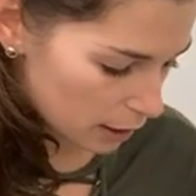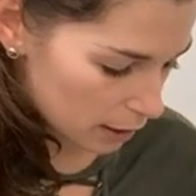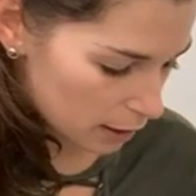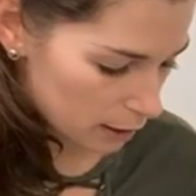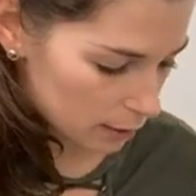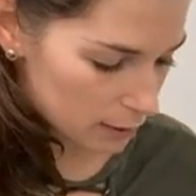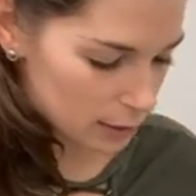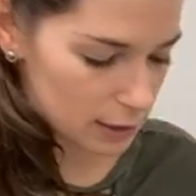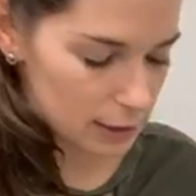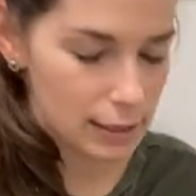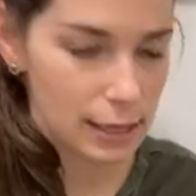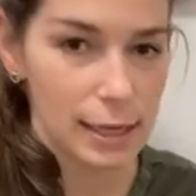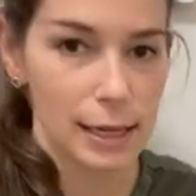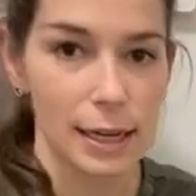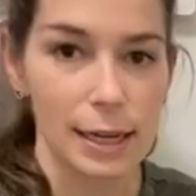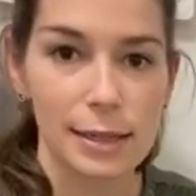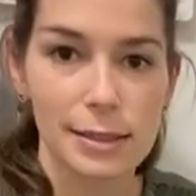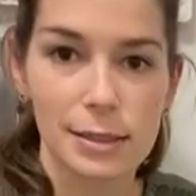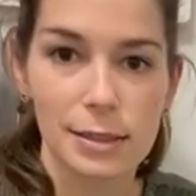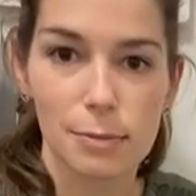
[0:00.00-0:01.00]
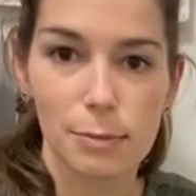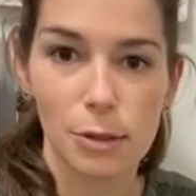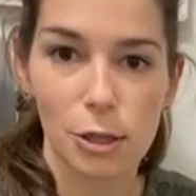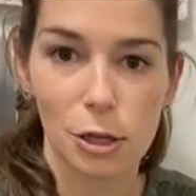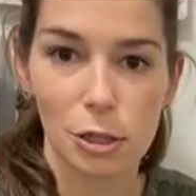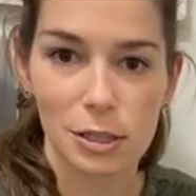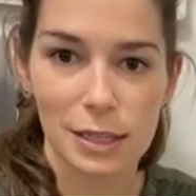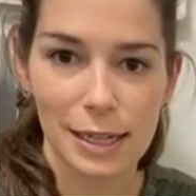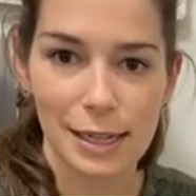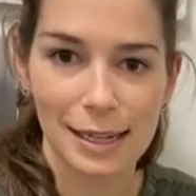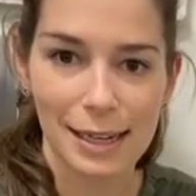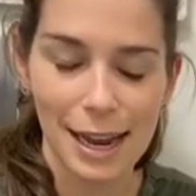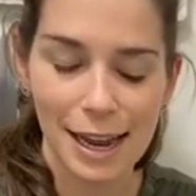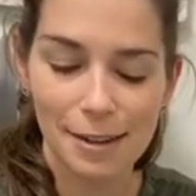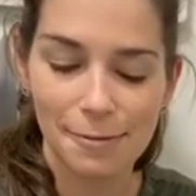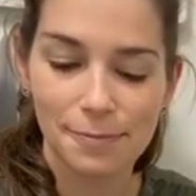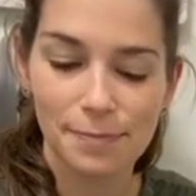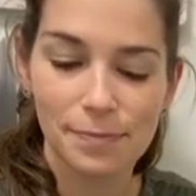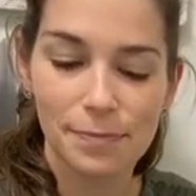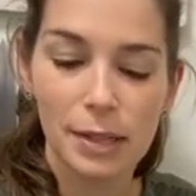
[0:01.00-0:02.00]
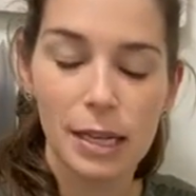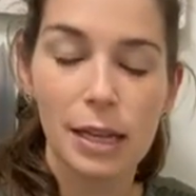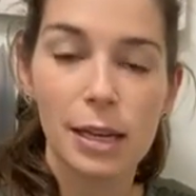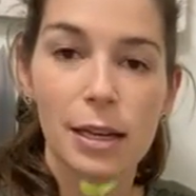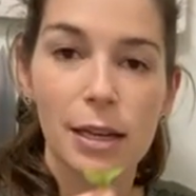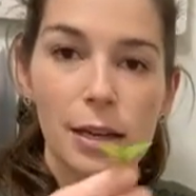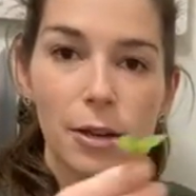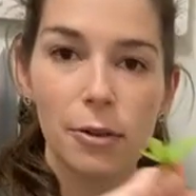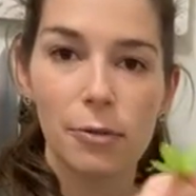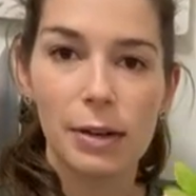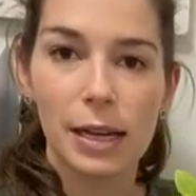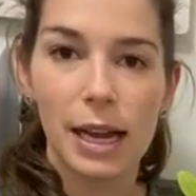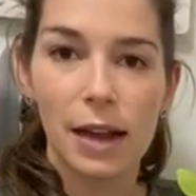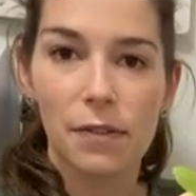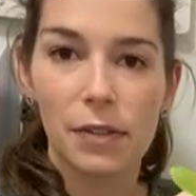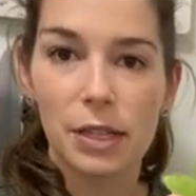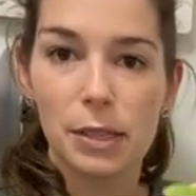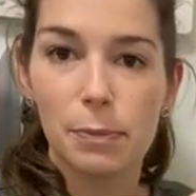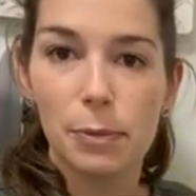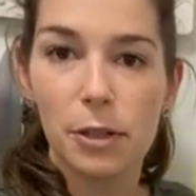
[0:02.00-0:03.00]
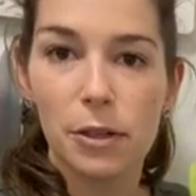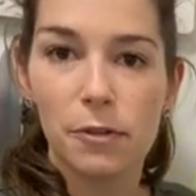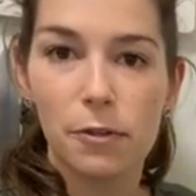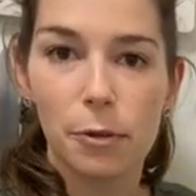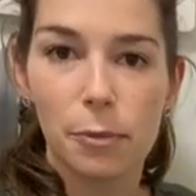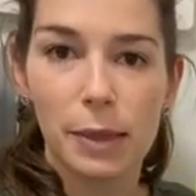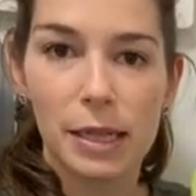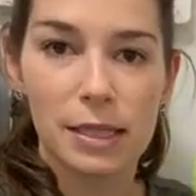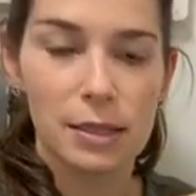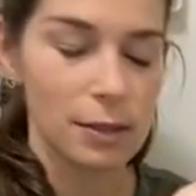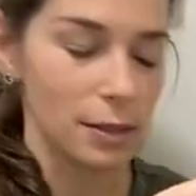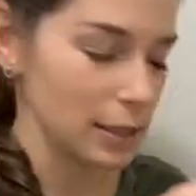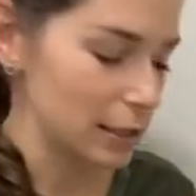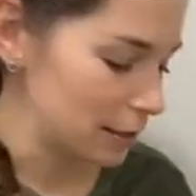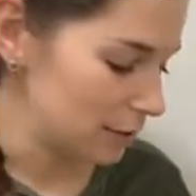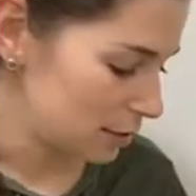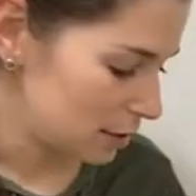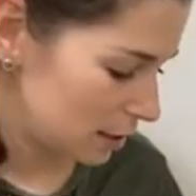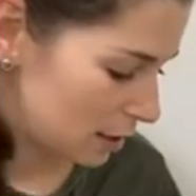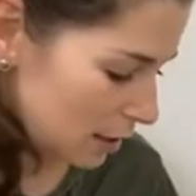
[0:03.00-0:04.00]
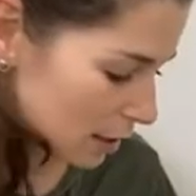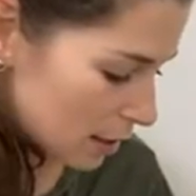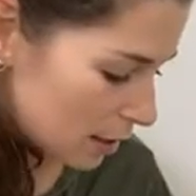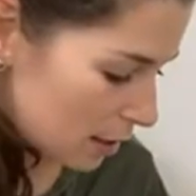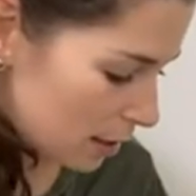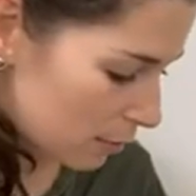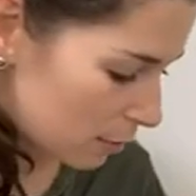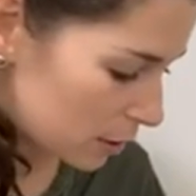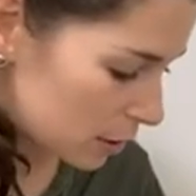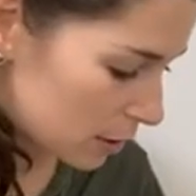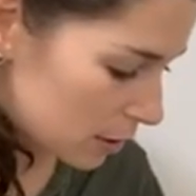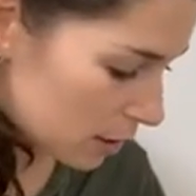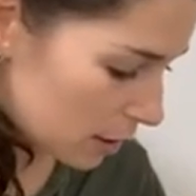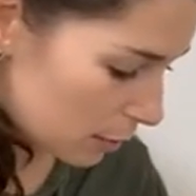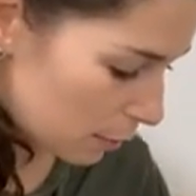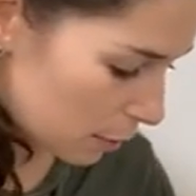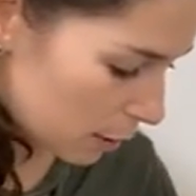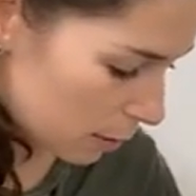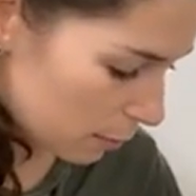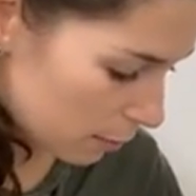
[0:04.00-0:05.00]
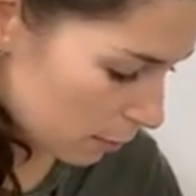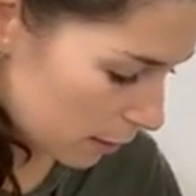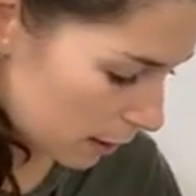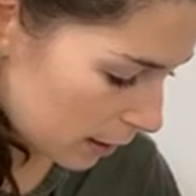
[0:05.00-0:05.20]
I'm going to take it as long as I can get. We have these beautiful basil leaves, and we're just going to put them right